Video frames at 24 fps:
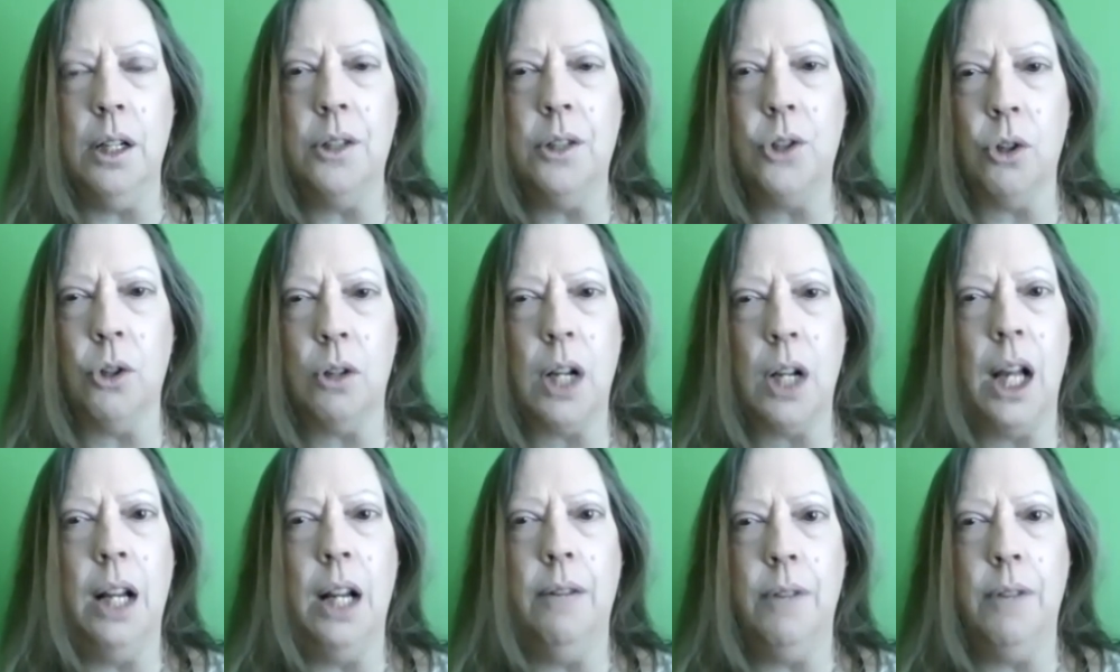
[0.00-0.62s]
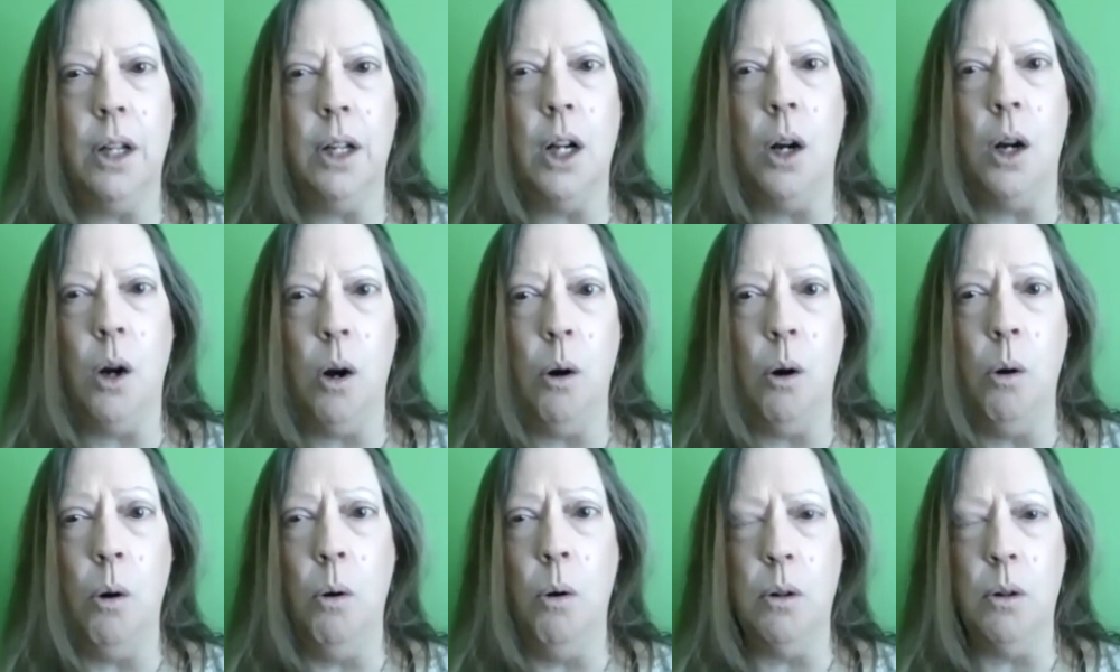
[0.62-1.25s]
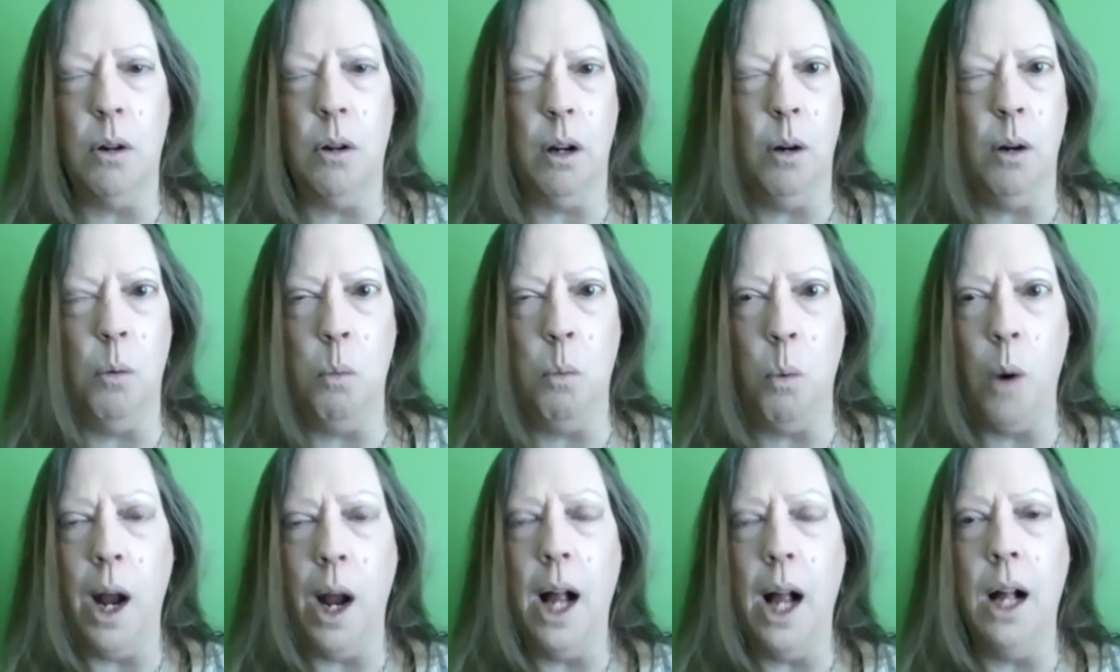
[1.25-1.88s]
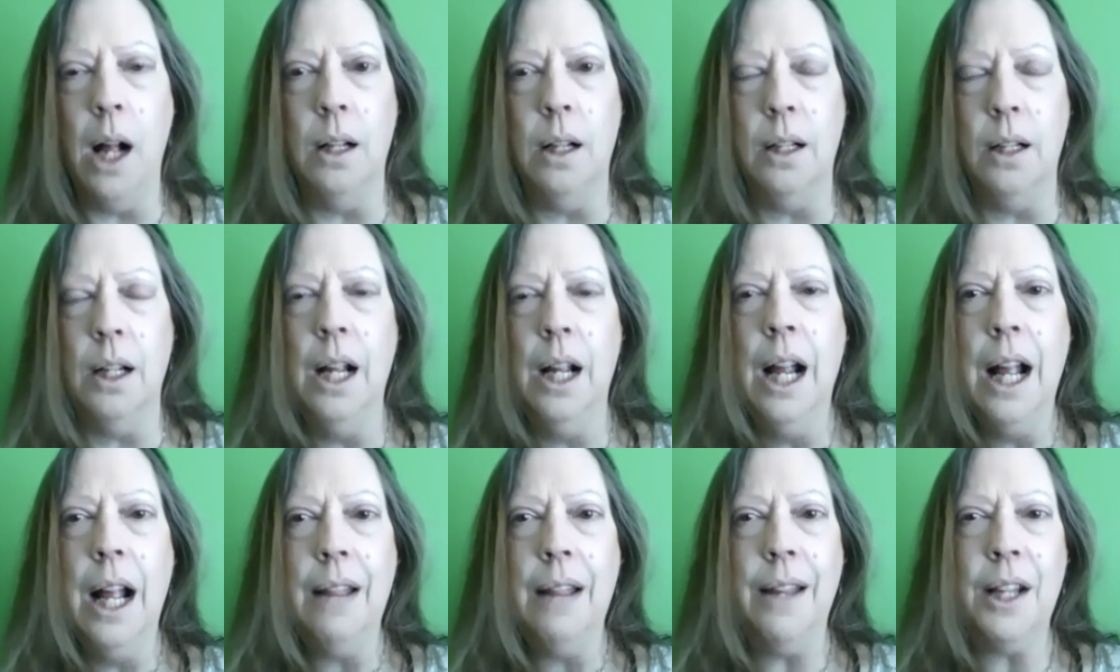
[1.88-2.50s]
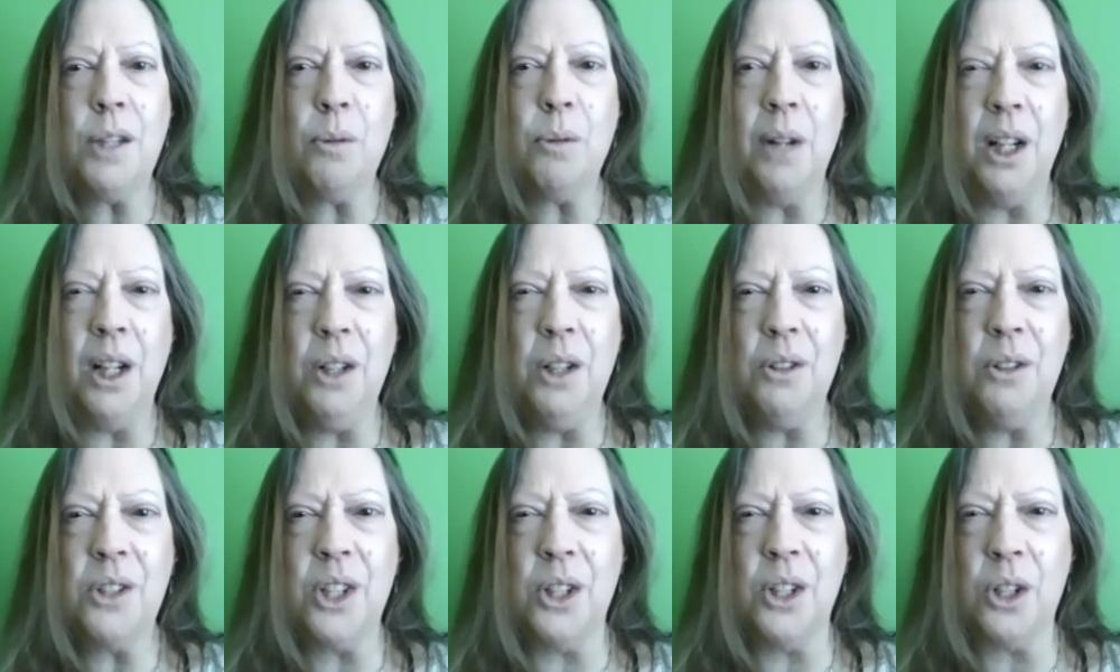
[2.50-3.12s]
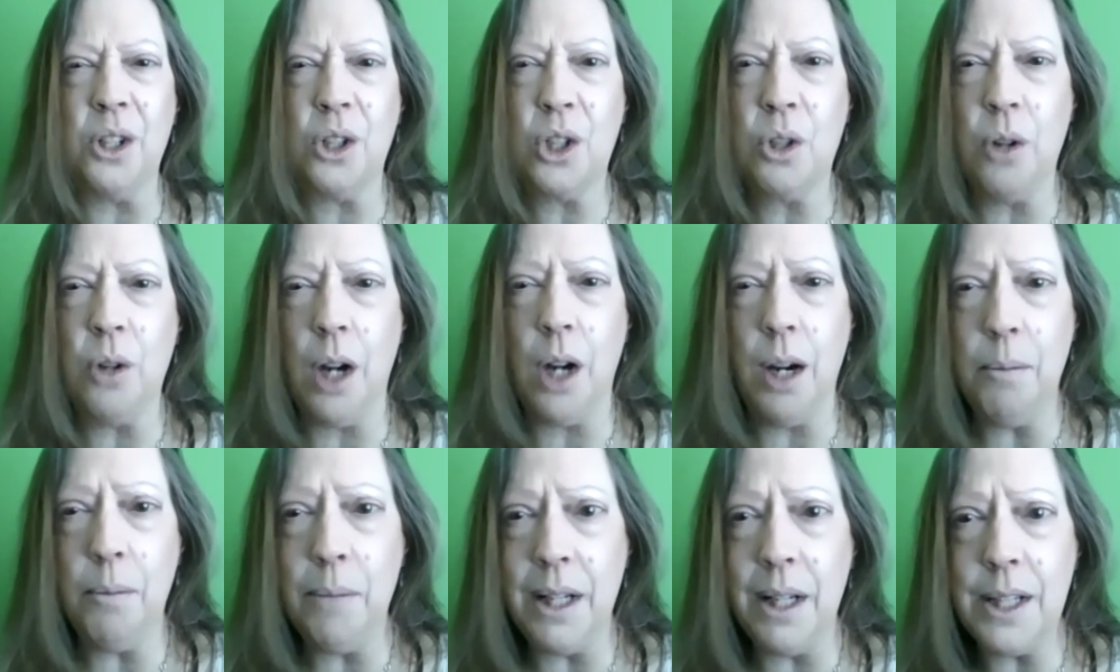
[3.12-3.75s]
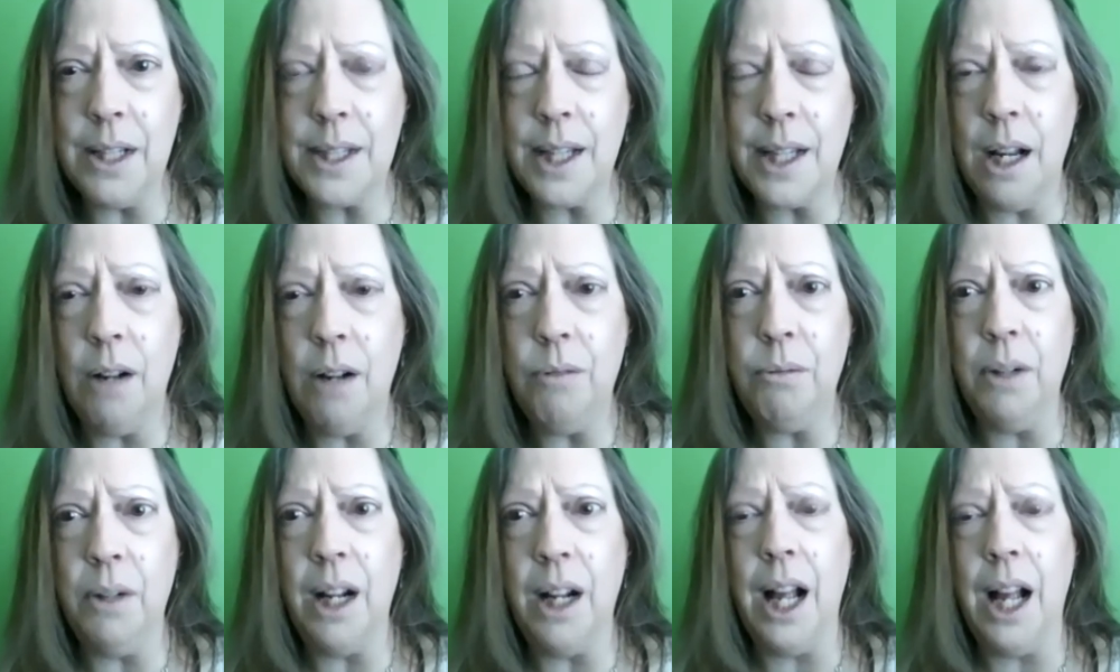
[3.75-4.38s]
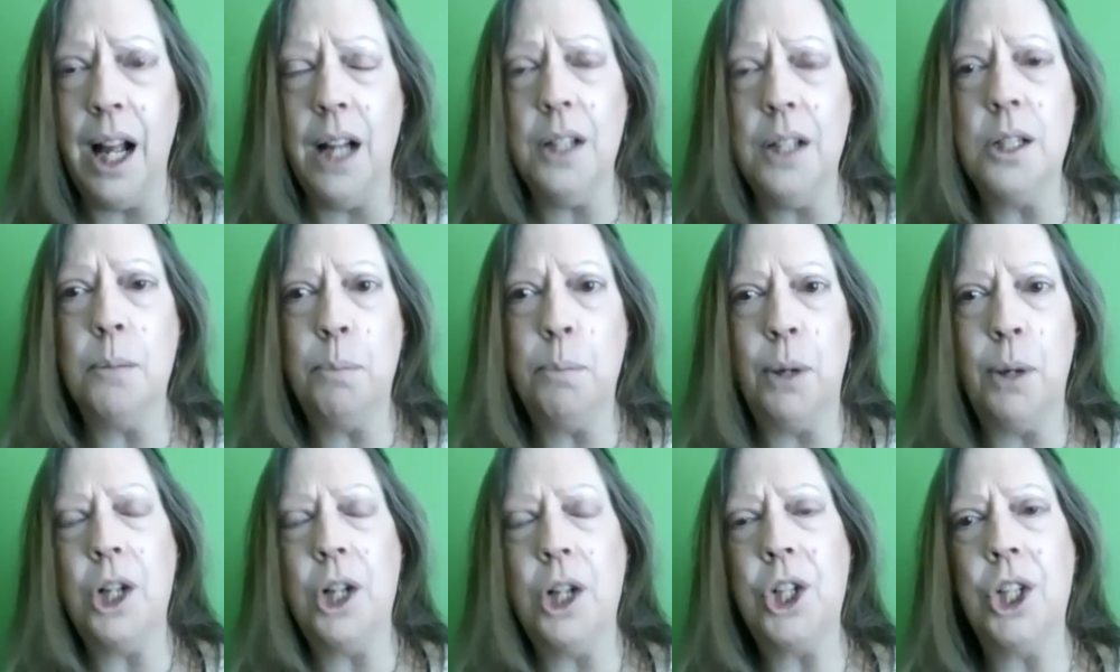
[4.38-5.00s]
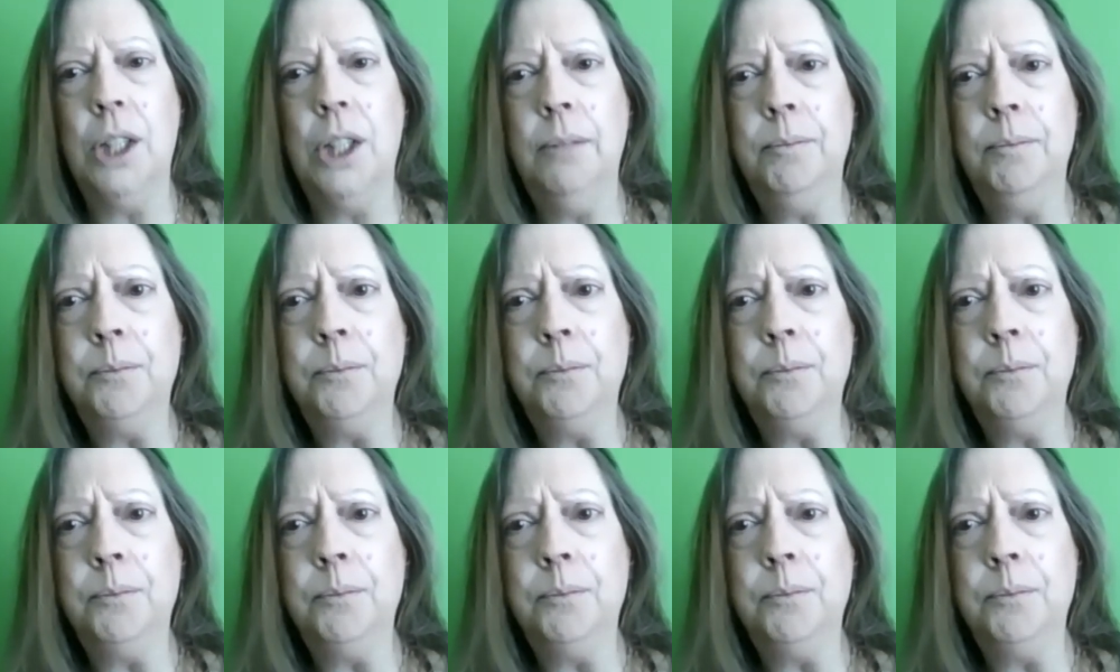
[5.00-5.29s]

You're kind of in a hole or a well. That's what I used to describe myself when I had depression,